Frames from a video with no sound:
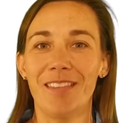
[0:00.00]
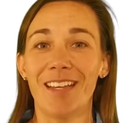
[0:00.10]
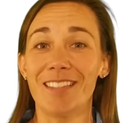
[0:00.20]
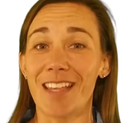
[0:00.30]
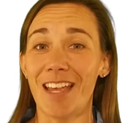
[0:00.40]

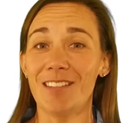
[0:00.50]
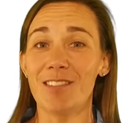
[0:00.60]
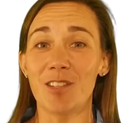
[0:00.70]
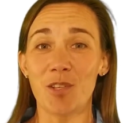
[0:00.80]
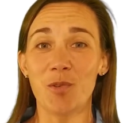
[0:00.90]
That's
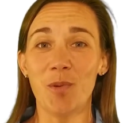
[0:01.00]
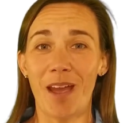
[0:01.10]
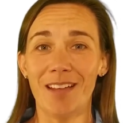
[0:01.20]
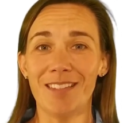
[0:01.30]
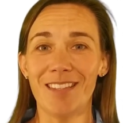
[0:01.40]

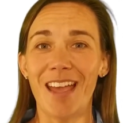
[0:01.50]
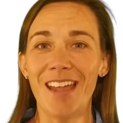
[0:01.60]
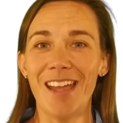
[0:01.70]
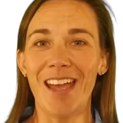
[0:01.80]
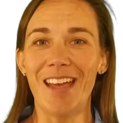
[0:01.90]

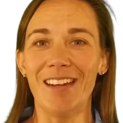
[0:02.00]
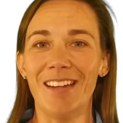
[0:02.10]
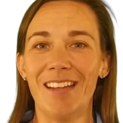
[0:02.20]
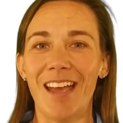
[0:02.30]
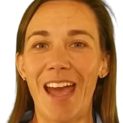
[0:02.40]

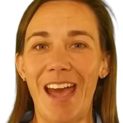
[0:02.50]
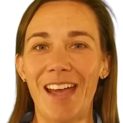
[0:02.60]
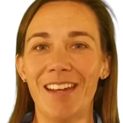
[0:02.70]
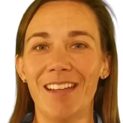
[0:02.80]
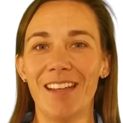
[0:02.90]

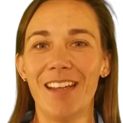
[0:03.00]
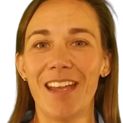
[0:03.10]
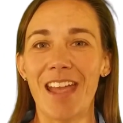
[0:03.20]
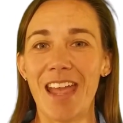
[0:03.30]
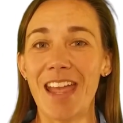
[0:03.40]

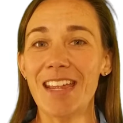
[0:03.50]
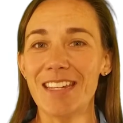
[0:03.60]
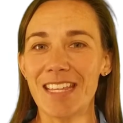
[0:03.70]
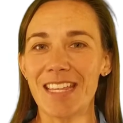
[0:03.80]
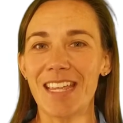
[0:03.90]

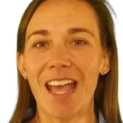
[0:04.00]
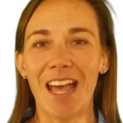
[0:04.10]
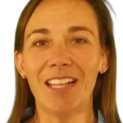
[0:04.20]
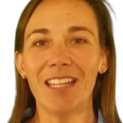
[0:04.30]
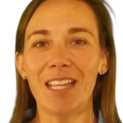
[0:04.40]

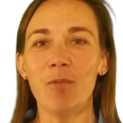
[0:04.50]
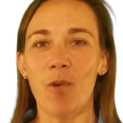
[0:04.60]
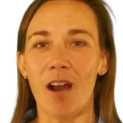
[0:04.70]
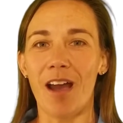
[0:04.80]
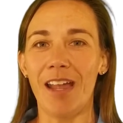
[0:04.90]

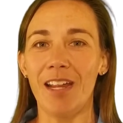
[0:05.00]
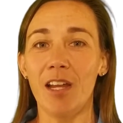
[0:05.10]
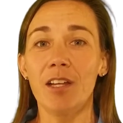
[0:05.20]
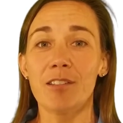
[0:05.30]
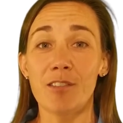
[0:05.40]
susan@adley
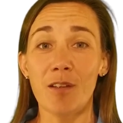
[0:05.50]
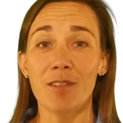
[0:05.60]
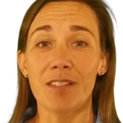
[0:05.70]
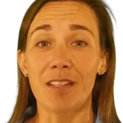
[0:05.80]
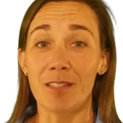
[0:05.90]

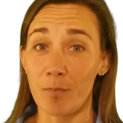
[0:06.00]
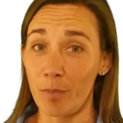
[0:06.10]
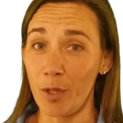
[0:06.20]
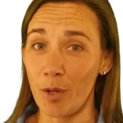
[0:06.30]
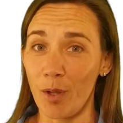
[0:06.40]
services
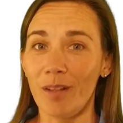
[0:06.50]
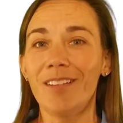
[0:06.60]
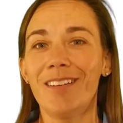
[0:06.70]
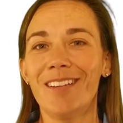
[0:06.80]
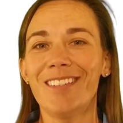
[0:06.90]

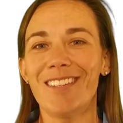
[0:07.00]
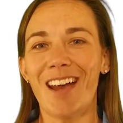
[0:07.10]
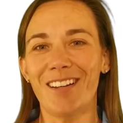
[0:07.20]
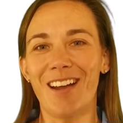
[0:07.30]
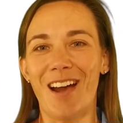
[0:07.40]

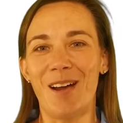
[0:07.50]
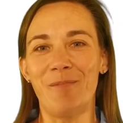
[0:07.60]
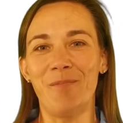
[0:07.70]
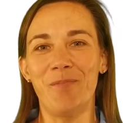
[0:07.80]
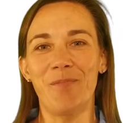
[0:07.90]
plural.com.
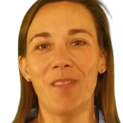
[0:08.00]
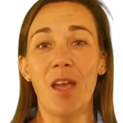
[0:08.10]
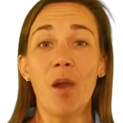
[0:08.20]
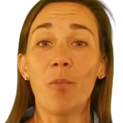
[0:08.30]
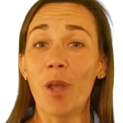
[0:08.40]

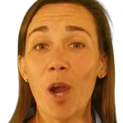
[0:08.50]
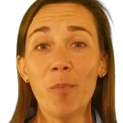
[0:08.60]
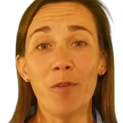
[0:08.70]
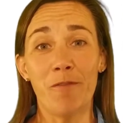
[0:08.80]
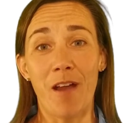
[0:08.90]
We hope
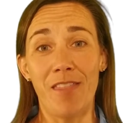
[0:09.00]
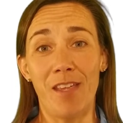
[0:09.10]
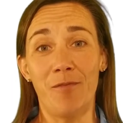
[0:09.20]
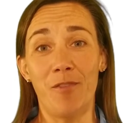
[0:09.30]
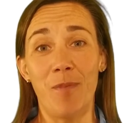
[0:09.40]
you find the
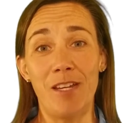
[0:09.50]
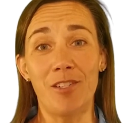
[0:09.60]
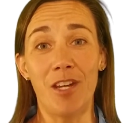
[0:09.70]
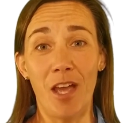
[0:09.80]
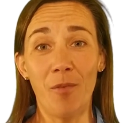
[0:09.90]

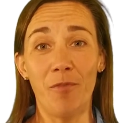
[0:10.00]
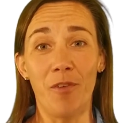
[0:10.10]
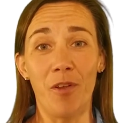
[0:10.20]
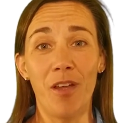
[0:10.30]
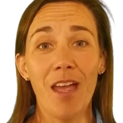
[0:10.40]
information
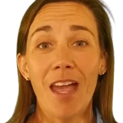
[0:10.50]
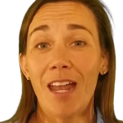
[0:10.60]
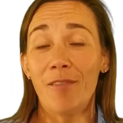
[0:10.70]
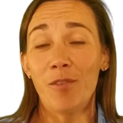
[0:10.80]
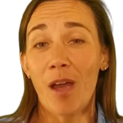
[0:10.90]
helpful, and
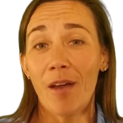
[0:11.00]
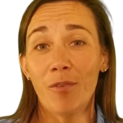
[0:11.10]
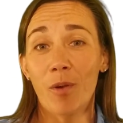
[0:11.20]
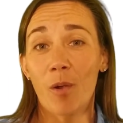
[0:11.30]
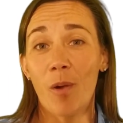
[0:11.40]
if you have a
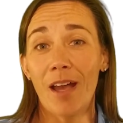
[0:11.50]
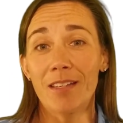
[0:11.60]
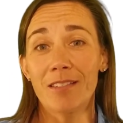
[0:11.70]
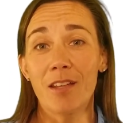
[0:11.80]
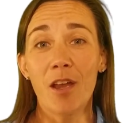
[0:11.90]

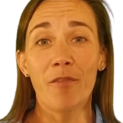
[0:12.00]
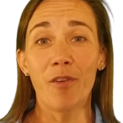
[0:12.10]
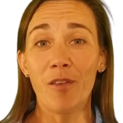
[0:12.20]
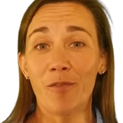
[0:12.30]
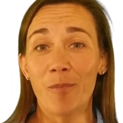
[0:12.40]
request for
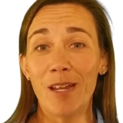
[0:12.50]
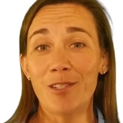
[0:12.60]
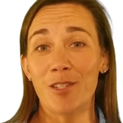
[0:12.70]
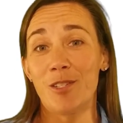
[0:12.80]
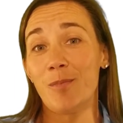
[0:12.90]

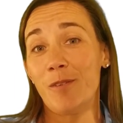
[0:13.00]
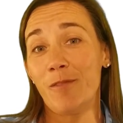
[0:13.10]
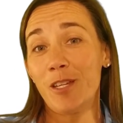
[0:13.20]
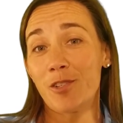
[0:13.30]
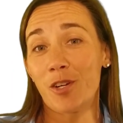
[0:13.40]
information to be
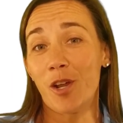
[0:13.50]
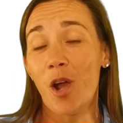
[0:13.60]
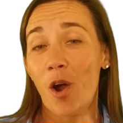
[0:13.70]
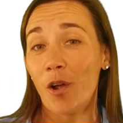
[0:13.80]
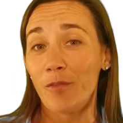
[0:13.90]
featured
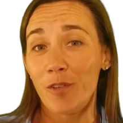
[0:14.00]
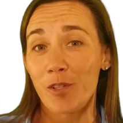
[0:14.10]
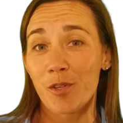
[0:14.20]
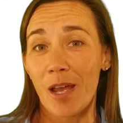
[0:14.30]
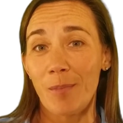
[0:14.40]
on
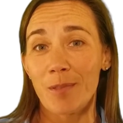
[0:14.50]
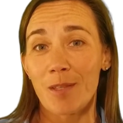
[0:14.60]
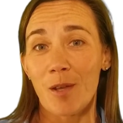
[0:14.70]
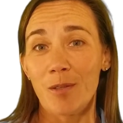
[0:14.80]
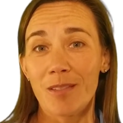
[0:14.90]
future
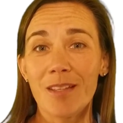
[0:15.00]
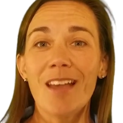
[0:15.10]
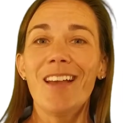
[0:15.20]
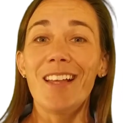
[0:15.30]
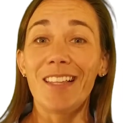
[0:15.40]
episodes,
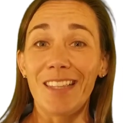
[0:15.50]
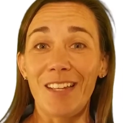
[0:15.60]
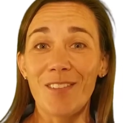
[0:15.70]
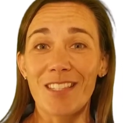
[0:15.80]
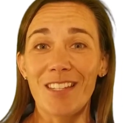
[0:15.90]
leave
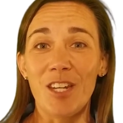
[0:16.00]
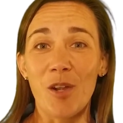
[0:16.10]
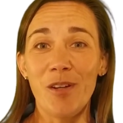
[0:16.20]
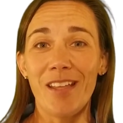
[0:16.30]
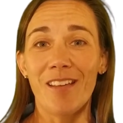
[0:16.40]
us a
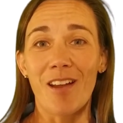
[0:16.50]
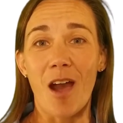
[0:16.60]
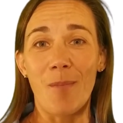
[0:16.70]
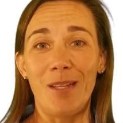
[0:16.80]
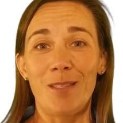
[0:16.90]
note in the
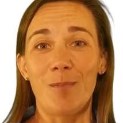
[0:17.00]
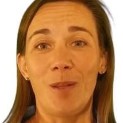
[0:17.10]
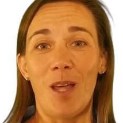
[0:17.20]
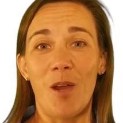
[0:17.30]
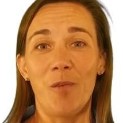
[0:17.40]
comments
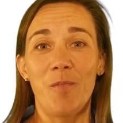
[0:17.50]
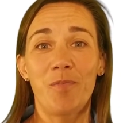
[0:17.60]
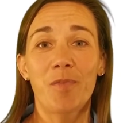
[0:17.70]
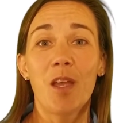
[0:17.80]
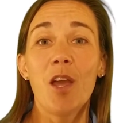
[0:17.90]
below.
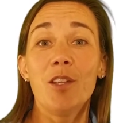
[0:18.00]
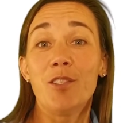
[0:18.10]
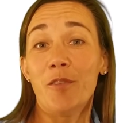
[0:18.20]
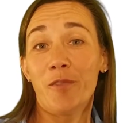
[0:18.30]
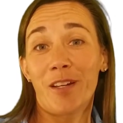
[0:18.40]

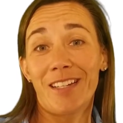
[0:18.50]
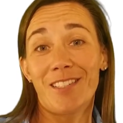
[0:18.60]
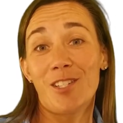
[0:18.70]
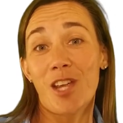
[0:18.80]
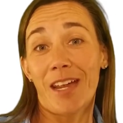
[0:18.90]
Don't forget to
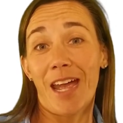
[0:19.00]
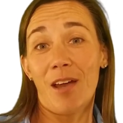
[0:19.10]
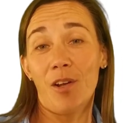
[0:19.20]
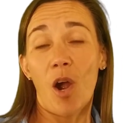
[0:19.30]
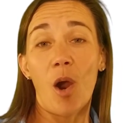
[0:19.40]
check
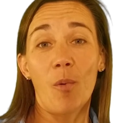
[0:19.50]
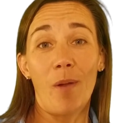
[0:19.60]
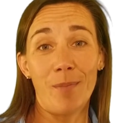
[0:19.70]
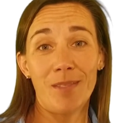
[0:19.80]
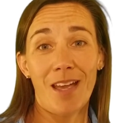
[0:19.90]
out our
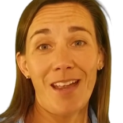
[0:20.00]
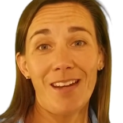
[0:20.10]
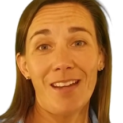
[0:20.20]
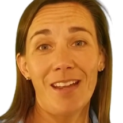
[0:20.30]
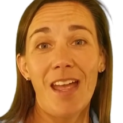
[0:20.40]
website
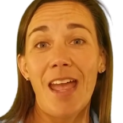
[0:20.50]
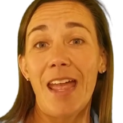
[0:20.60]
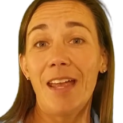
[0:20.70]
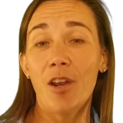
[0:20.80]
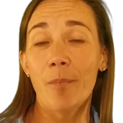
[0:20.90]

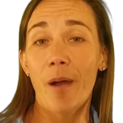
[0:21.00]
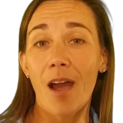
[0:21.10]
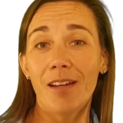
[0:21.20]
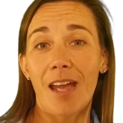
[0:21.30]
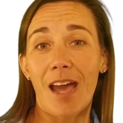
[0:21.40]
and our
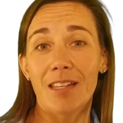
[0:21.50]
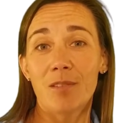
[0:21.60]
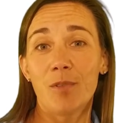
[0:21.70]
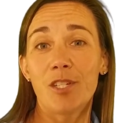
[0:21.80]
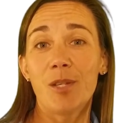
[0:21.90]
podcast,
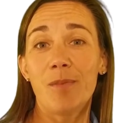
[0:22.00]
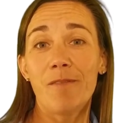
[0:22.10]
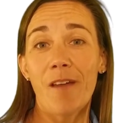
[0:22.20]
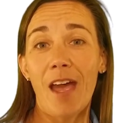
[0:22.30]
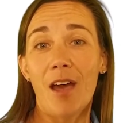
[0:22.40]
which can be
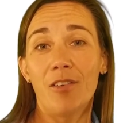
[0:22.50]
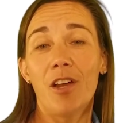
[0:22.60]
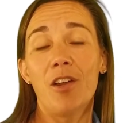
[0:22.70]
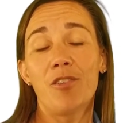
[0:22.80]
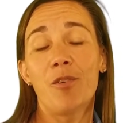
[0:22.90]
found
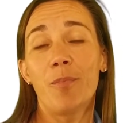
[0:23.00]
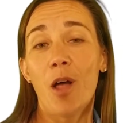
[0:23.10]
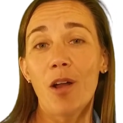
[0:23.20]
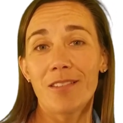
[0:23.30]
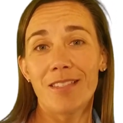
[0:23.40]
under the
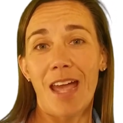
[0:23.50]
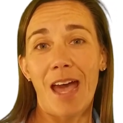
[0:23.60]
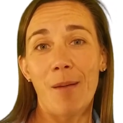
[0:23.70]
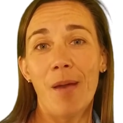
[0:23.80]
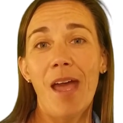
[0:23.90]
blogs
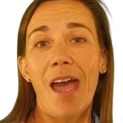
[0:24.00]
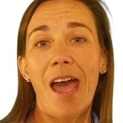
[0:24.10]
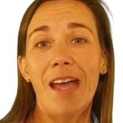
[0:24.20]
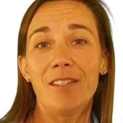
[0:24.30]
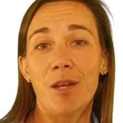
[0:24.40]
tab
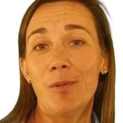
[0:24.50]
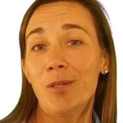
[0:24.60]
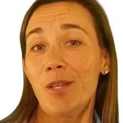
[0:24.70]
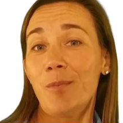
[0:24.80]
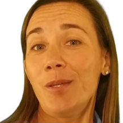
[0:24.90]
at
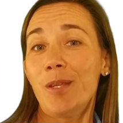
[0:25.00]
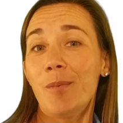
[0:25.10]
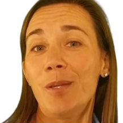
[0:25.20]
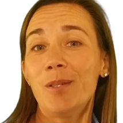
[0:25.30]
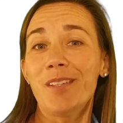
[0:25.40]

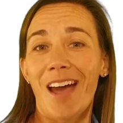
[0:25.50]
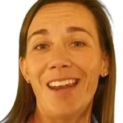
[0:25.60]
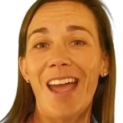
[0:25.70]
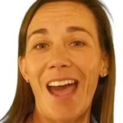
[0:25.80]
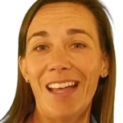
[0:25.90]

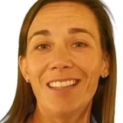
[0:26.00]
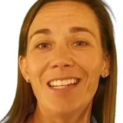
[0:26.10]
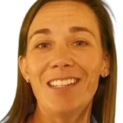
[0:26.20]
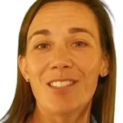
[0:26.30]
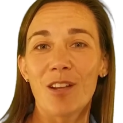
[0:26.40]

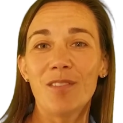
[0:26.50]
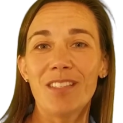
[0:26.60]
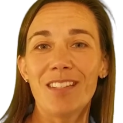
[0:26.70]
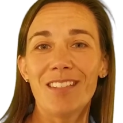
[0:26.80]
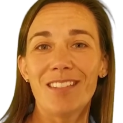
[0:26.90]

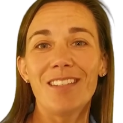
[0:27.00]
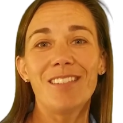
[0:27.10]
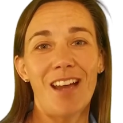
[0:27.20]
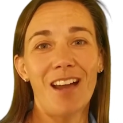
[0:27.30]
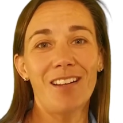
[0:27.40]

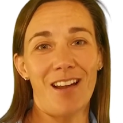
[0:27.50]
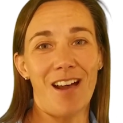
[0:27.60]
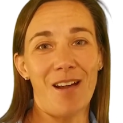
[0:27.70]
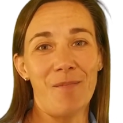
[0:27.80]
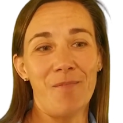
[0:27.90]

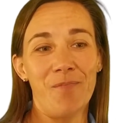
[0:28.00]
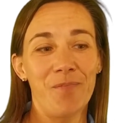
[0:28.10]
www.adleyservices.com.